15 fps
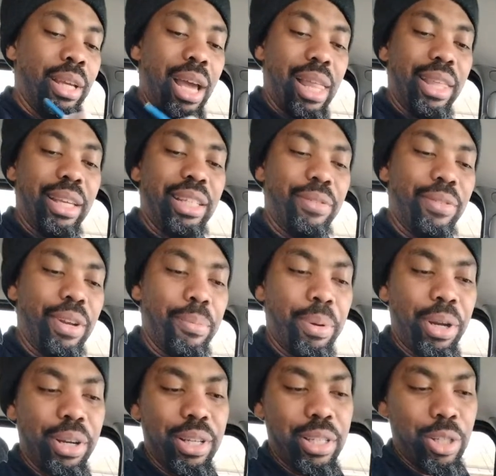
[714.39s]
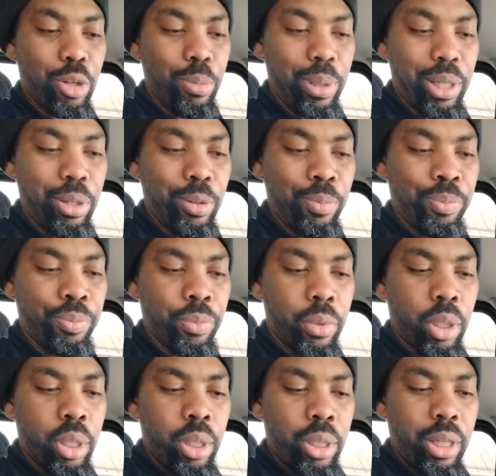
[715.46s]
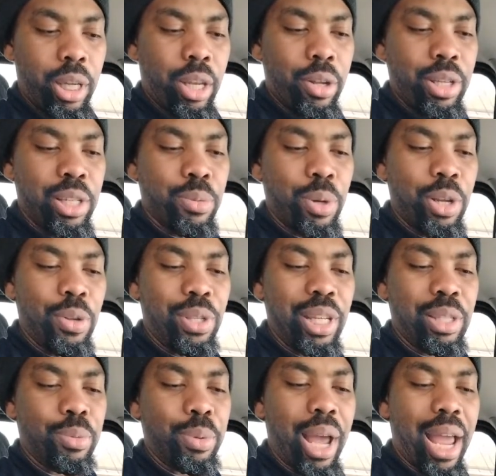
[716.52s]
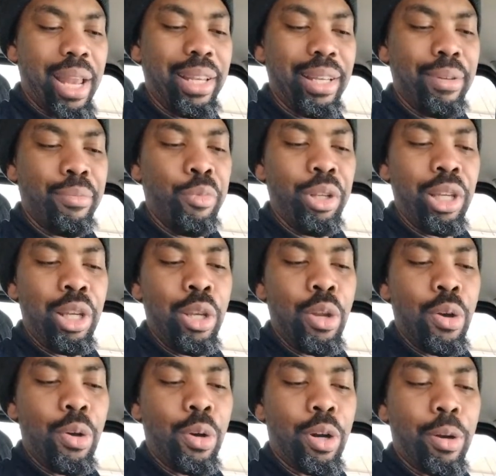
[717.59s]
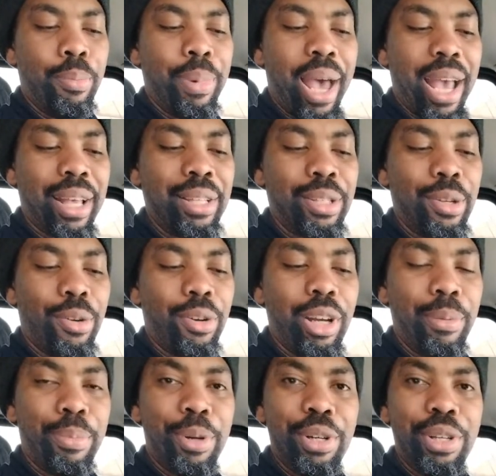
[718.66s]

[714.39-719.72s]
I think she even appeared in Scooby-Doo. It's one of those things where I didn't really know her backstory per